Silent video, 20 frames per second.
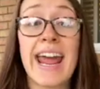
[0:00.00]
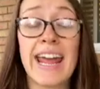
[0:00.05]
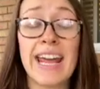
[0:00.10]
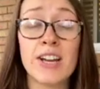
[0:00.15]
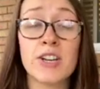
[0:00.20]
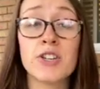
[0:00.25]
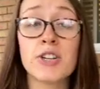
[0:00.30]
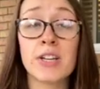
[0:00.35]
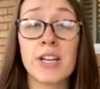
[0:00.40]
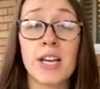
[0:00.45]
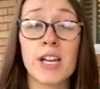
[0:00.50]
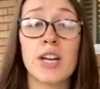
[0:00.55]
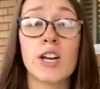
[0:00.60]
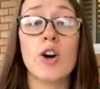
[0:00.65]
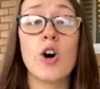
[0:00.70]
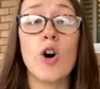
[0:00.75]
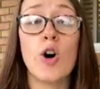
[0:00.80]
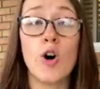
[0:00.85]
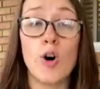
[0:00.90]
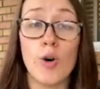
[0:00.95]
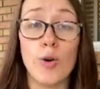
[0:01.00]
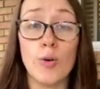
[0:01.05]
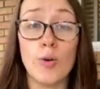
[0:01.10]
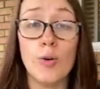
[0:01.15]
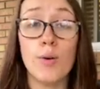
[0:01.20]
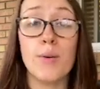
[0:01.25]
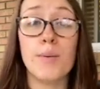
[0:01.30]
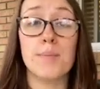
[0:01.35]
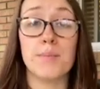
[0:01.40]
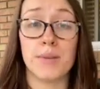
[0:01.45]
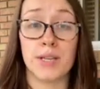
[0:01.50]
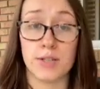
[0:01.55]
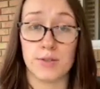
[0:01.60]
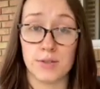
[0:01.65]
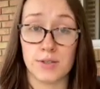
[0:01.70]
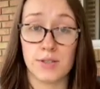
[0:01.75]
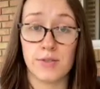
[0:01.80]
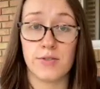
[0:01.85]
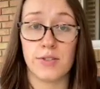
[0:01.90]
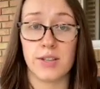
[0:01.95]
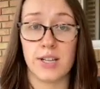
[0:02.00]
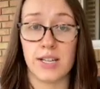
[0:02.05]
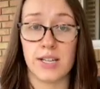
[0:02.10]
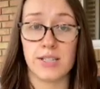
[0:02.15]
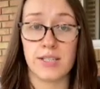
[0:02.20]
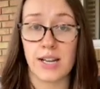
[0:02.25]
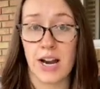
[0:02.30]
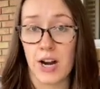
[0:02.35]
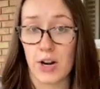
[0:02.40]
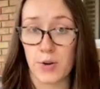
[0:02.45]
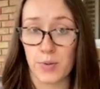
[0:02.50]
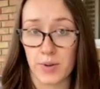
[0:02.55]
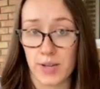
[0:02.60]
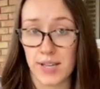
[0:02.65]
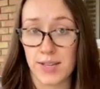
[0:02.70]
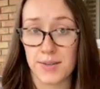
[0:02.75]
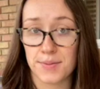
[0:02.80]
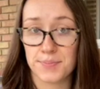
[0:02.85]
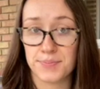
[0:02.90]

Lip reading: and you're getting whole meals for the entire week.